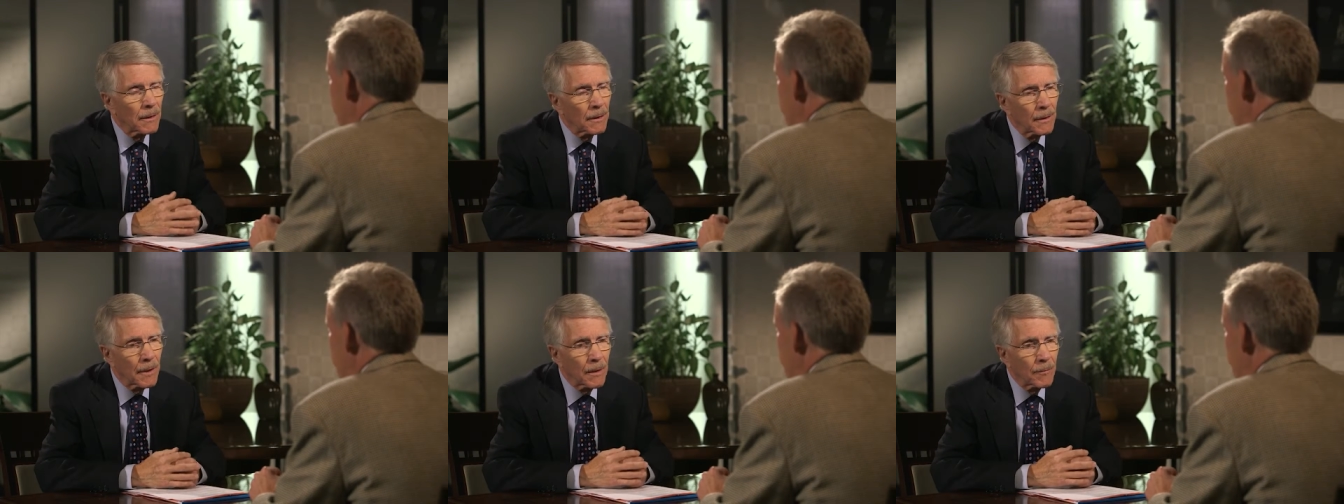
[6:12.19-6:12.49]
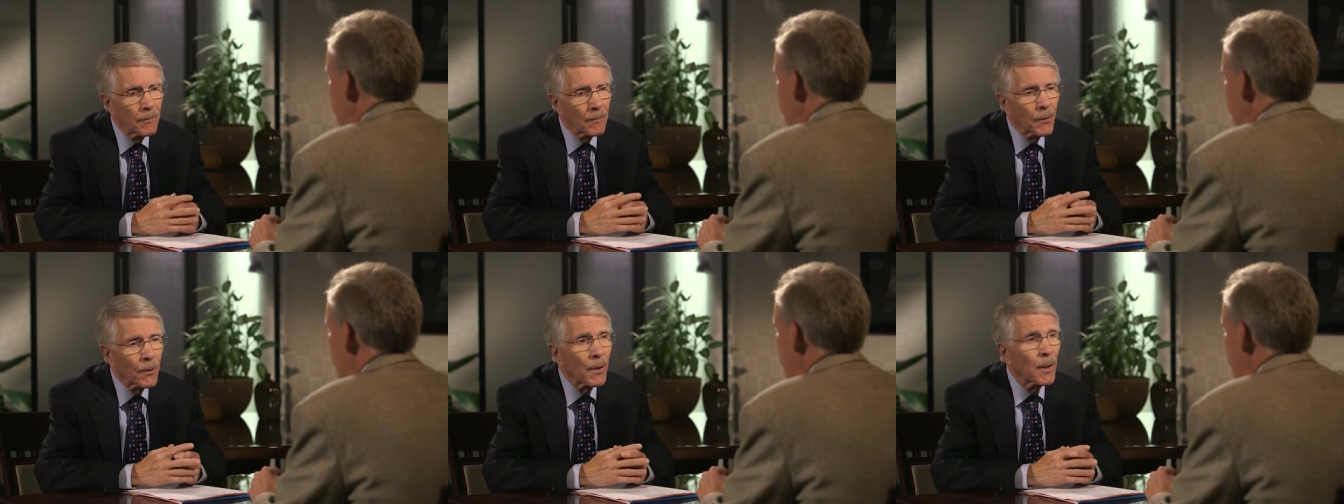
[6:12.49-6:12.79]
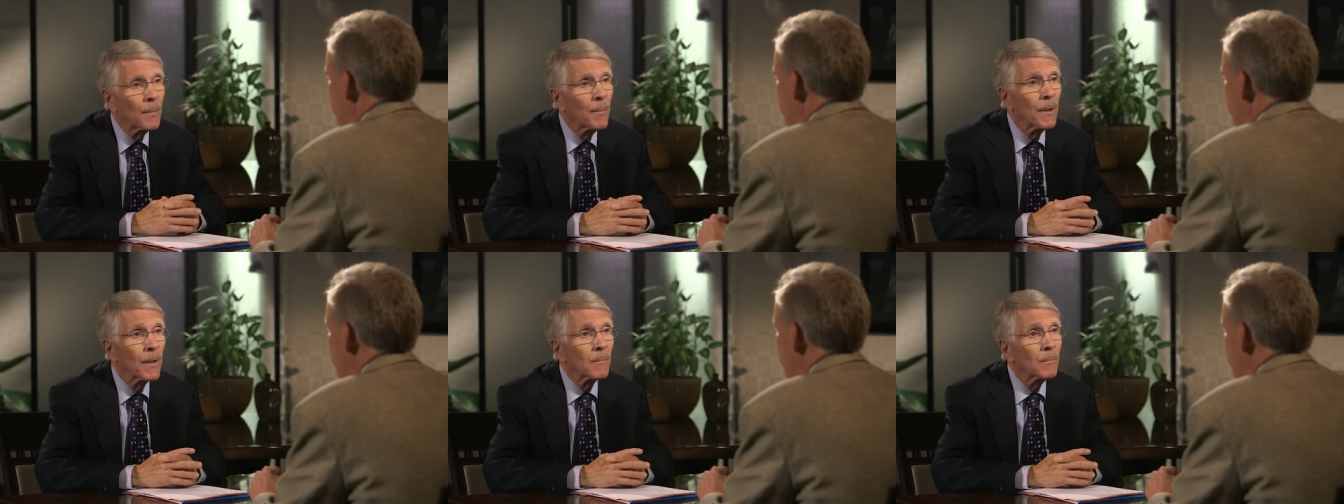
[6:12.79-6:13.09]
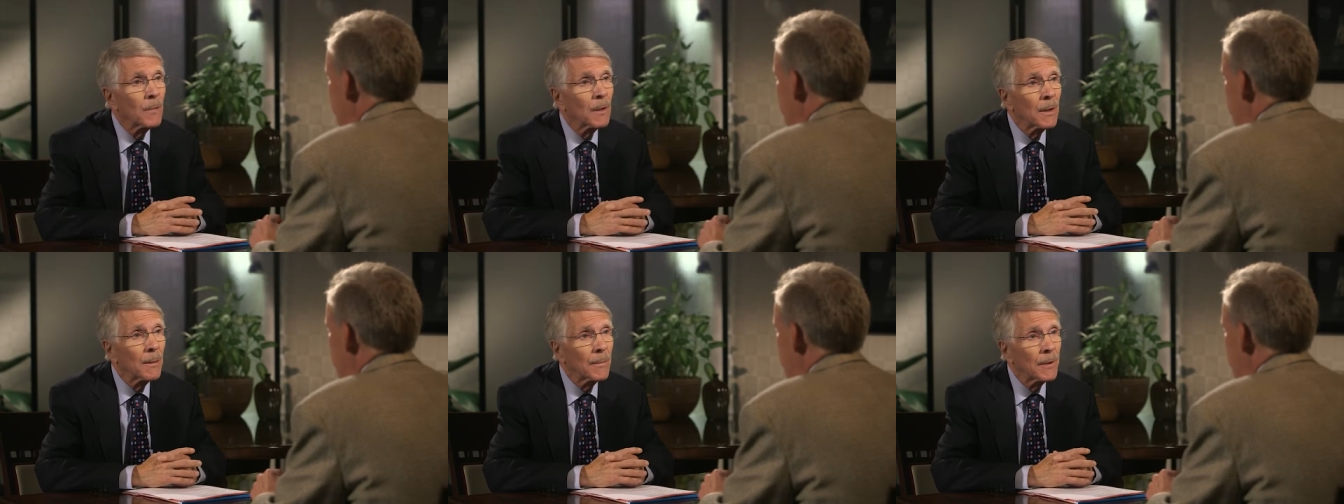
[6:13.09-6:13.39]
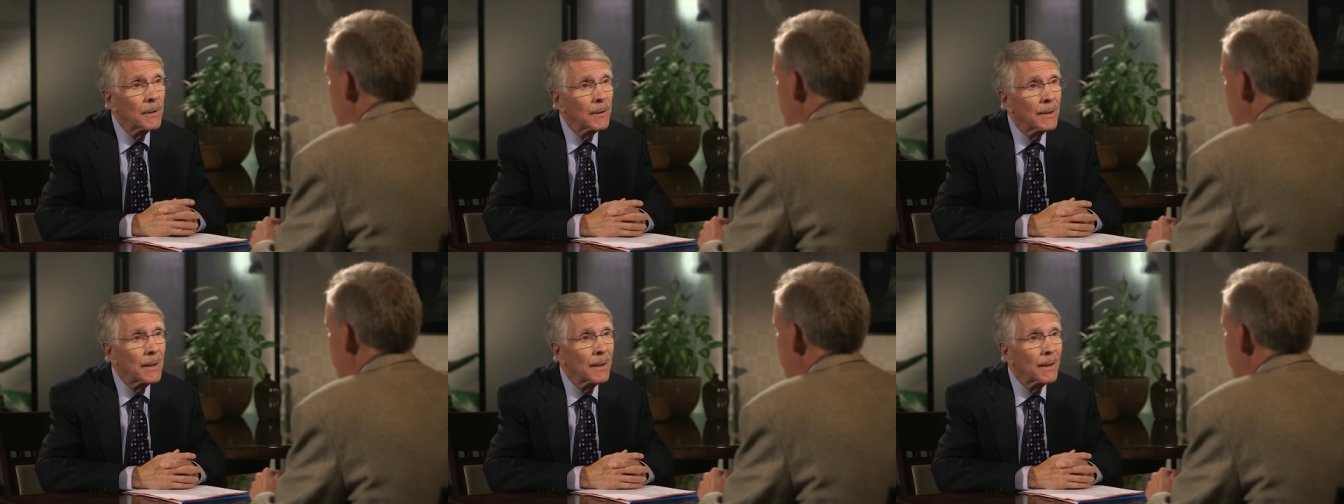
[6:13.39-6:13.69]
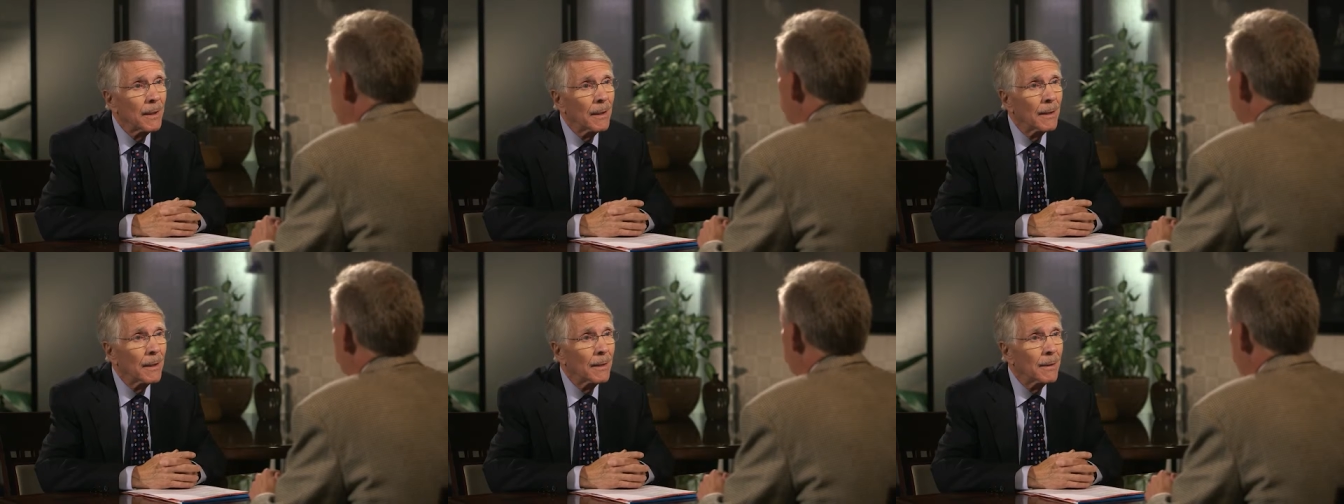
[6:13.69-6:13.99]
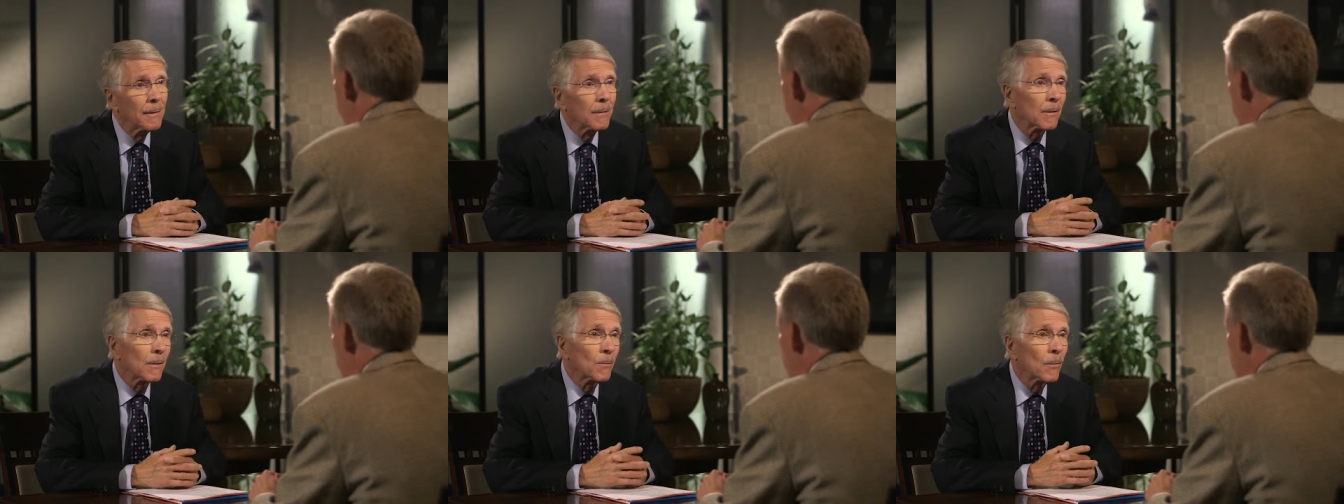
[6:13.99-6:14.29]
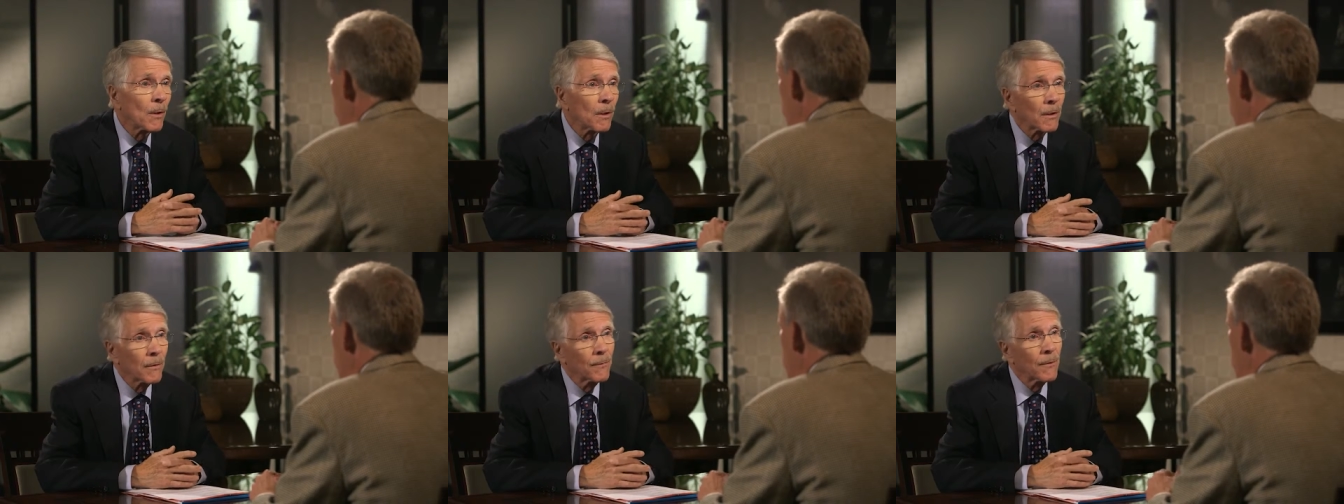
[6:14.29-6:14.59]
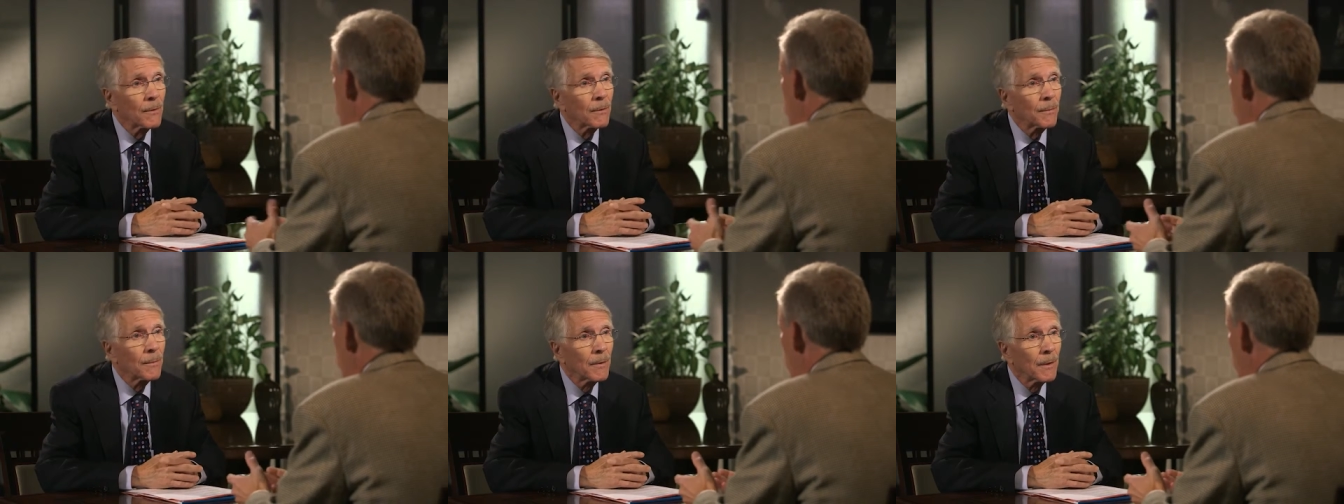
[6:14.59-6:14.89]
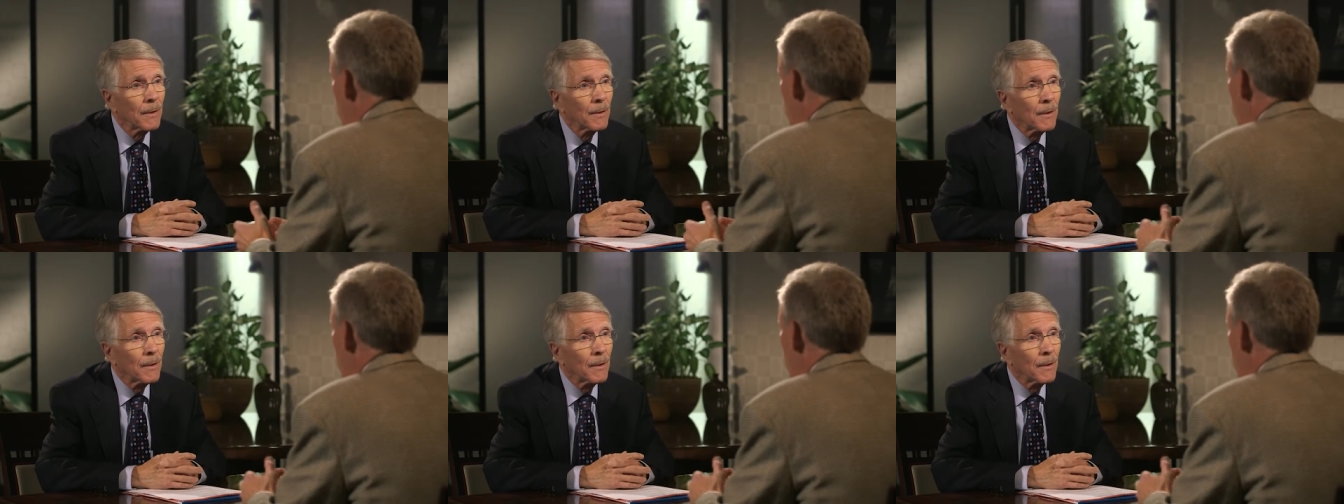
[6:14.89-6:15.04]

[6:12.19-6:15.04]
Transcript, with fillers: I'm worried about mom and dad or one of them.